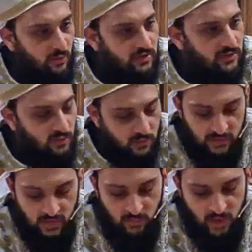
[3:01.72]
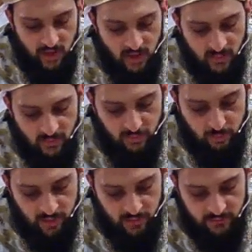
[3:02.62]
the Lord told them, I am the
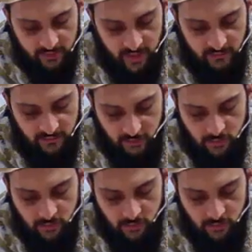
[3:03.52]
bread of life.